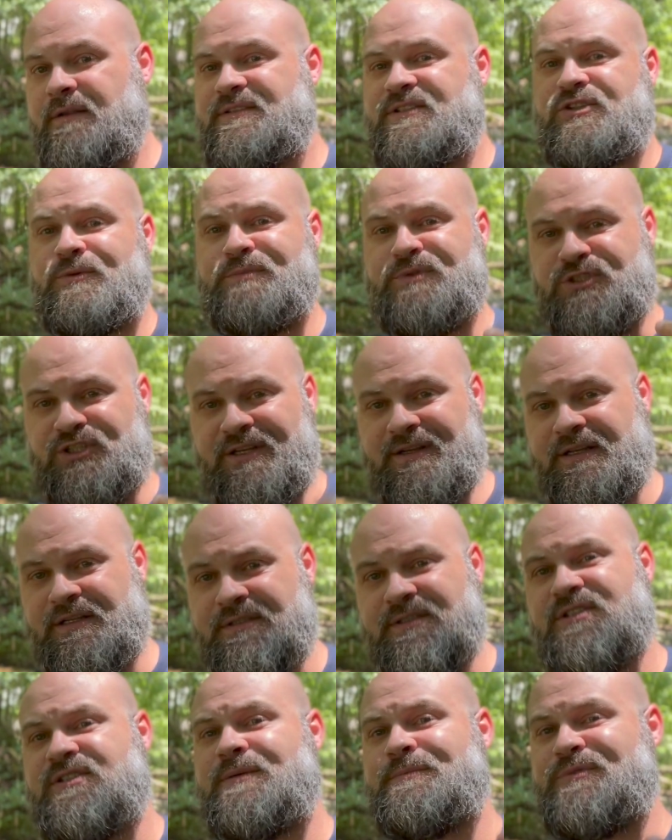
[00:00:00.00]
subje
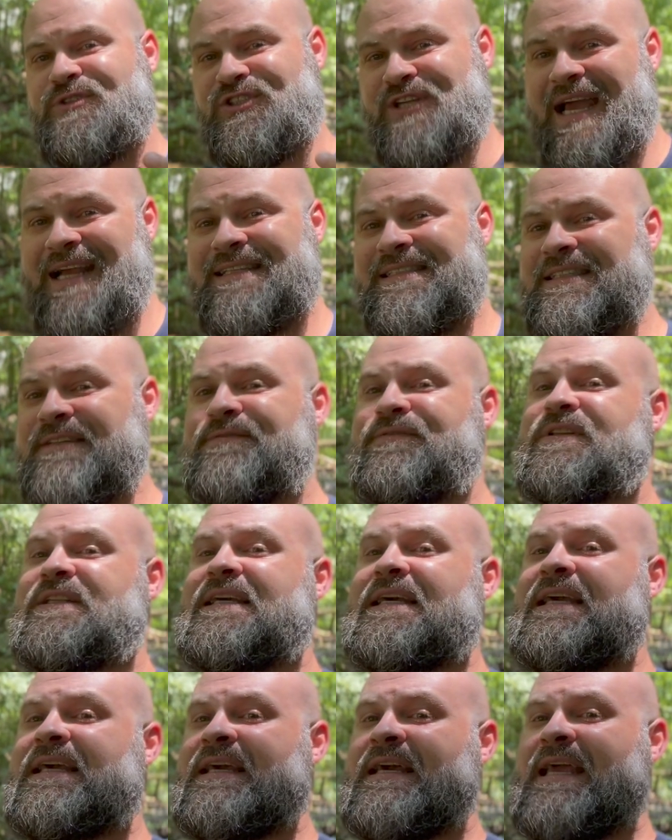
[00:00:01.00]

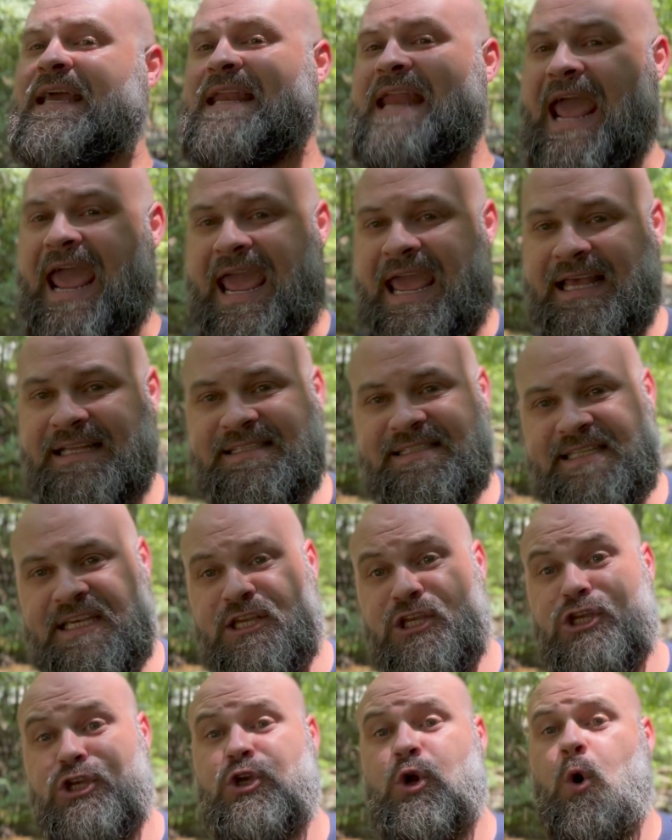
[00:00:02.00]
subjectively
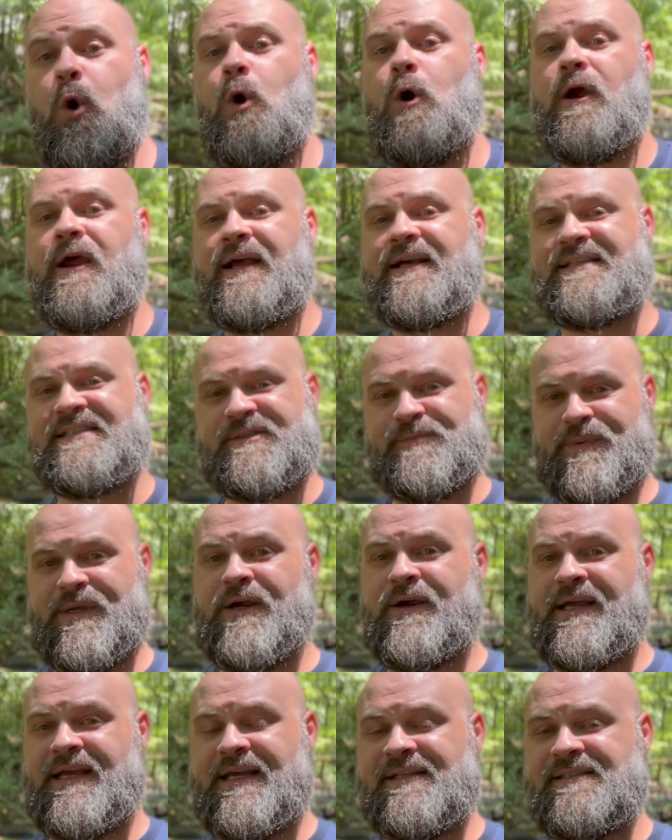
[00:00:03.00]
enhancing your
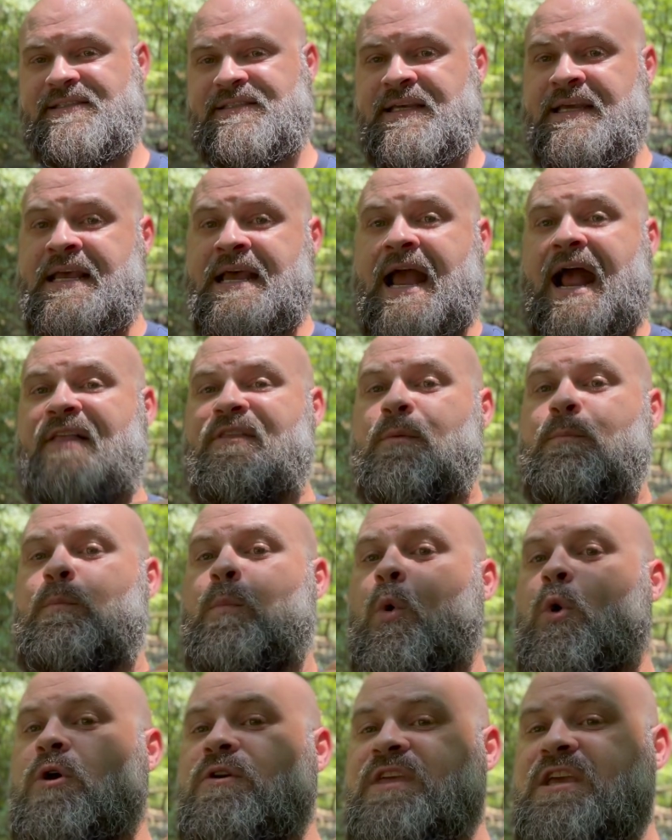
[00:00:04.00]
experience. And the
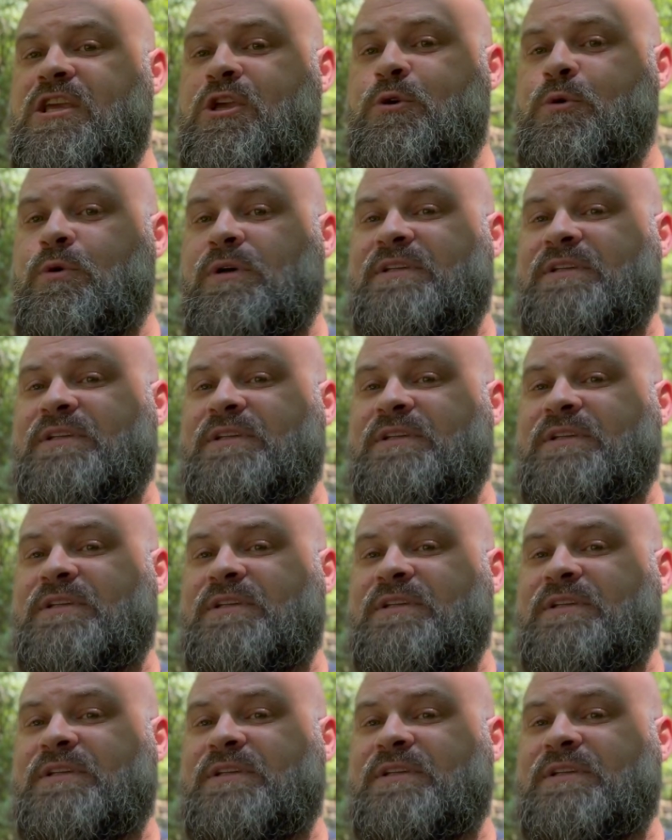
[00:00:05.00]
more that you